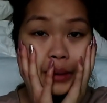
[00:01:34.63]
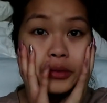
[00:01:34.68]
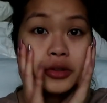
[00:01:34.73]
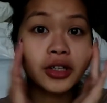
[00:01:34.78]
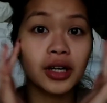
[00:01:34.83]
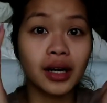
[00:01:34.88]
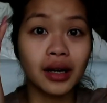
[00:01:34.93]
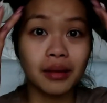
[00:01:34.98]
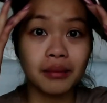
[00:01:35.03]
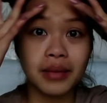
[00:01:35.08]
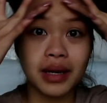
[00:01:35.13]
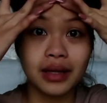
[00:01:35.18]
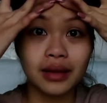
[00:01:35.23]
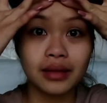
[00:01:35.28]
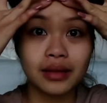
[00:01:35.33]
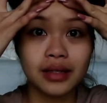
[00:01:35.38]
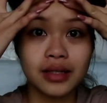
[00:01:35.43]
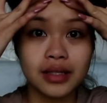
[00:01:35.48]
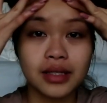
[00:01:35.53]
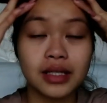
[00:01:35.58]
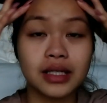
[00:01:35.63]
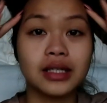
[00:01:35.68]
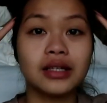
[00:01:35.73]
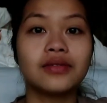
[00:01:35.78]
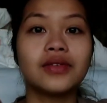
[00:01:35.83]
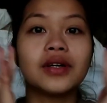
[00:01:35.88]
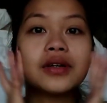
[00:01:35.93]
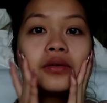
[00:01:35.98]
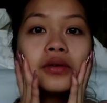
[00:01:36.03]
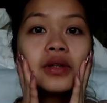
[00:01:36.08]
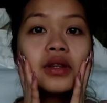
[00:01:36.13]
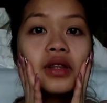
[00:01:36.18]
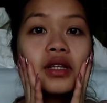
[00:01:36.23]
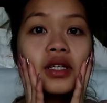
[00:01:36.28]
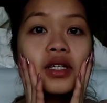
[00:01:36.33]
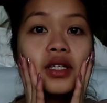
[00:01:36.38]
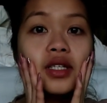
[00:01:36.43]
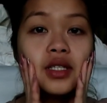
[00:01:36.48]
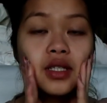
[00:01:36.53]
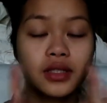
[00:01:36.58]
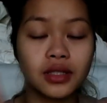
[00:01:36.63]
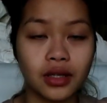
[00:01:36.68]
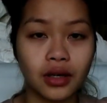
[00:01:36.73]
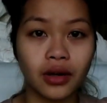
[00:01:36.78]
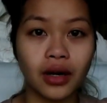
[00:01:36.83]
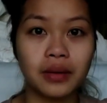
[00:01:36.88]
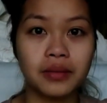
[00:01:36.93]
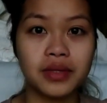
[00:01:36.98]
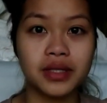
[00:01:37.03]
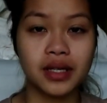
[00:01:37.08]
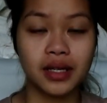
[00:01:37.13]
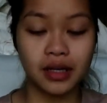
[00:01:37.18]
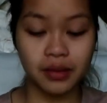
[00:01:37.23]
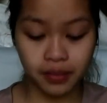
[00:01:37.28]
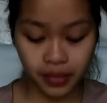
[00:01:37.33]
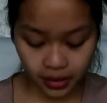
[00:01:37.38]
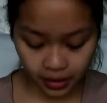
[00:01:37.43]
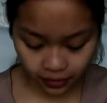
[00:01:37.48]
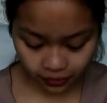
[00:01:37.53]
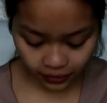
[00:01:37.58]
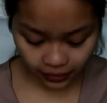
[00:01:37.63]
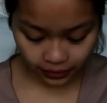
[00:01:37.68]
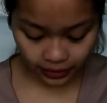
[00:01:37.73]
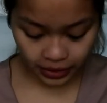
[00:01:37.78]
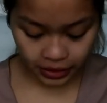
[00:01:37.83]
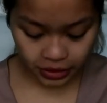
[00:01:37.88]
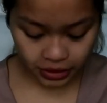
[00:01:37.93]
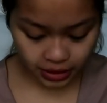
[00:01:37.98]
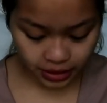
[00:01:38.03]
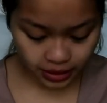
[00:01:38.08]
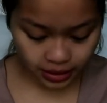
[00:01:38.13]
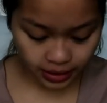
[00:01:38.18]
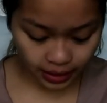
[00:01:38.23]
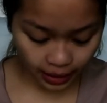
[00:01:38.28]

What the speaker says: I'm trying to make this even with this, so I'm just gonna put on foundation